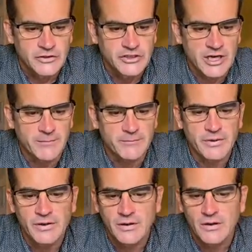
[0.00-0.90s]

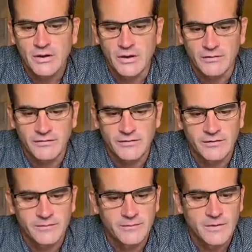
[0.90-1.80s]
jump off?
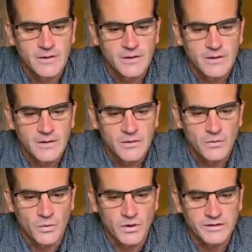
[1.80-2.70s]

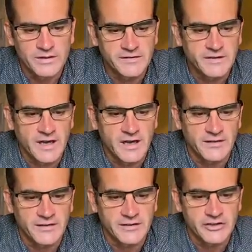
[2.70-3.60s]
What does
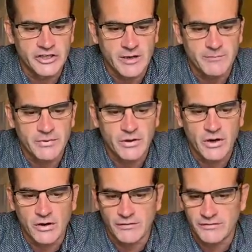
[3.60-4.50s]
Arthur jump
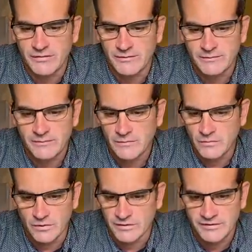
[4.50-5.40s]
off?
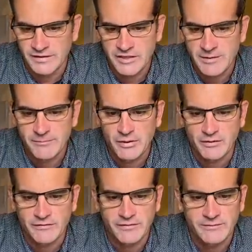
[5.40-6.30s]
What does he jump
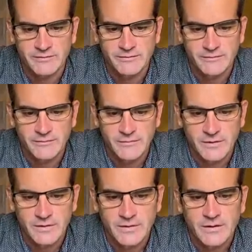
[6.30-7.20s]
off?
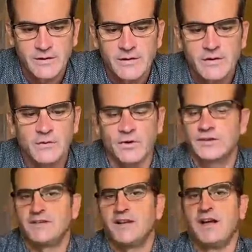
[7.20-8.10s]
What
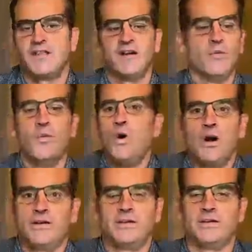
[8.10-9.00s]
does Arthur
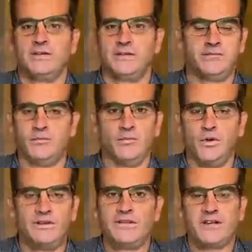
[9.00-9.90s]
what?
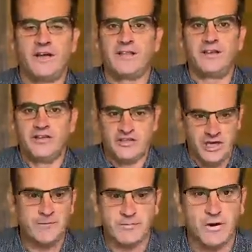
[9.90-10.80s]
What does Arthur
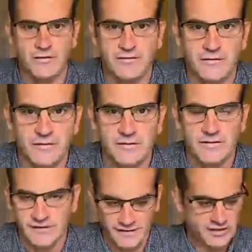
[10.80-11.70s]
jump off?
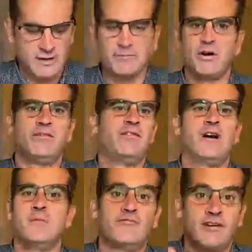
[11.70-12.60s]
Does he jump off
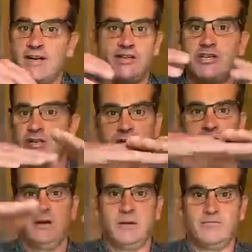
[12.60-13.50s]
a bridge? A